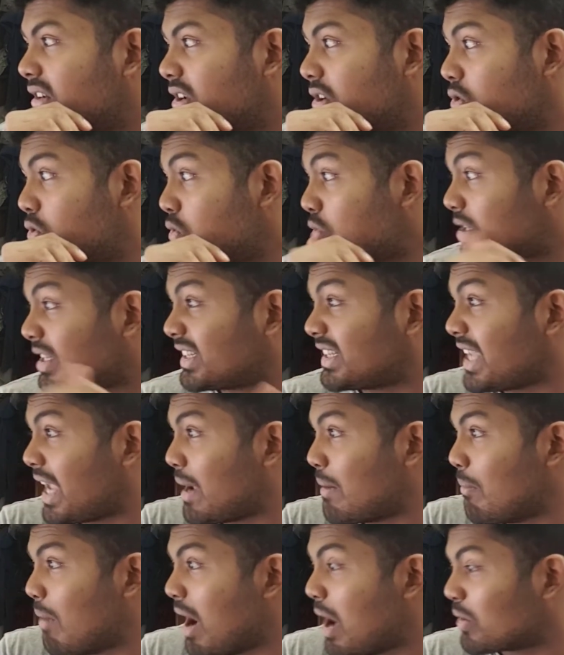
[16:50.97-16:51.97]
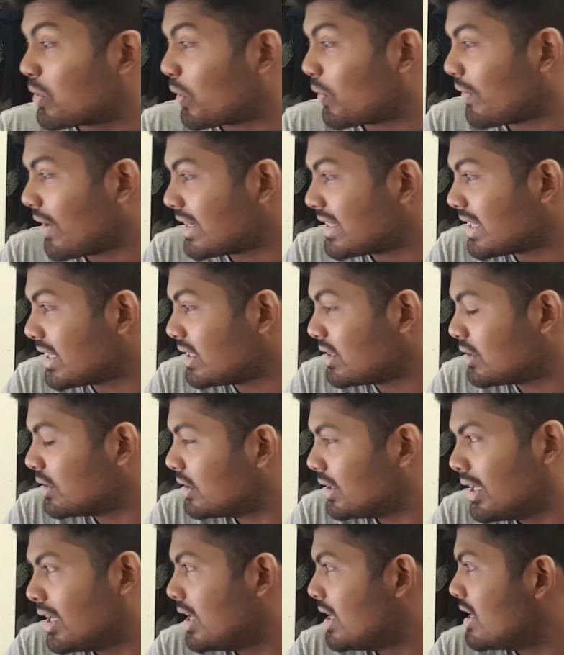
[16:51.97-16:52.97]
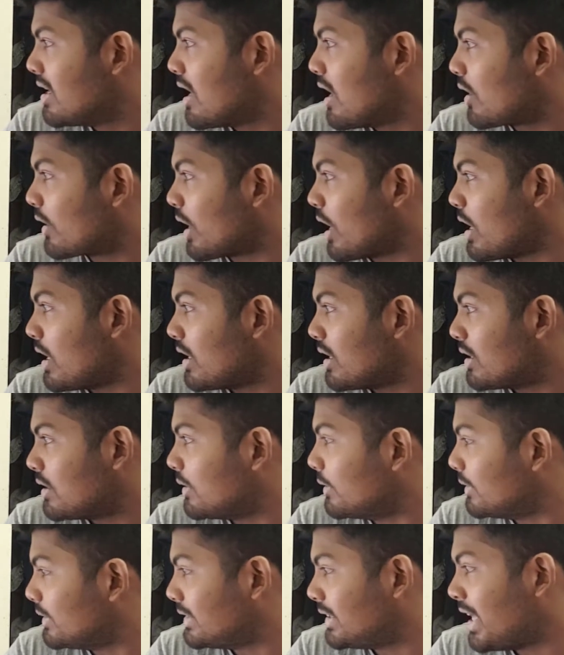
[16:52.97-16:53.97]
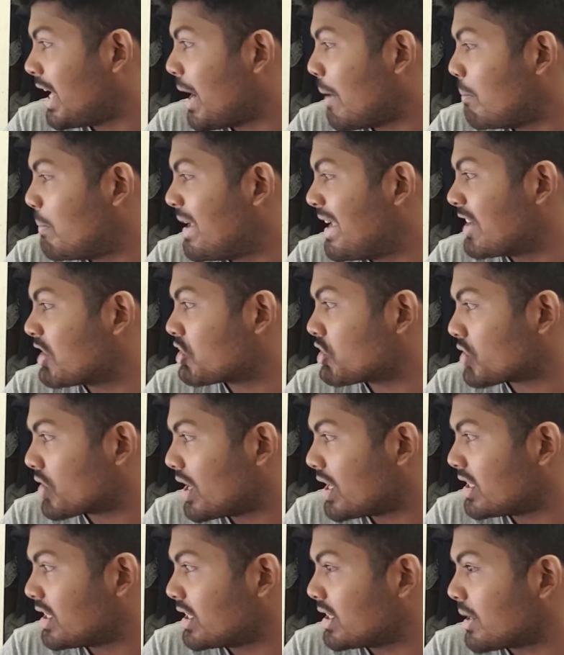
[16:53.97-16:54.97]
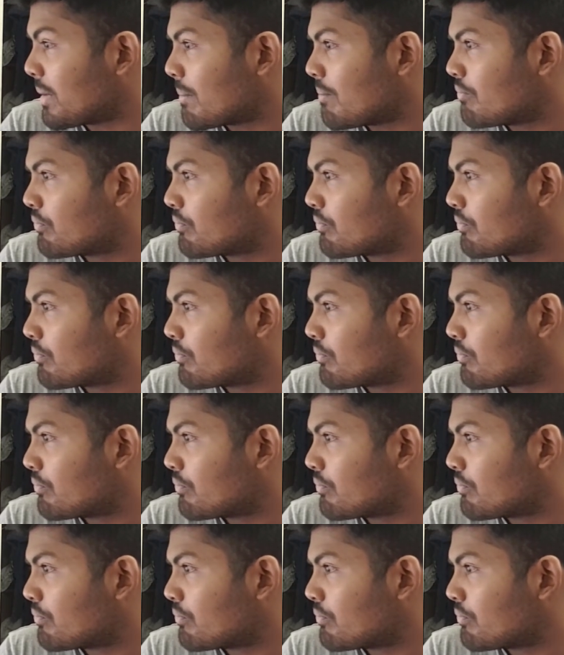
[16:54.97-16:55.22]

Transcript: Look at the amount of it. Okay, they are being shredded.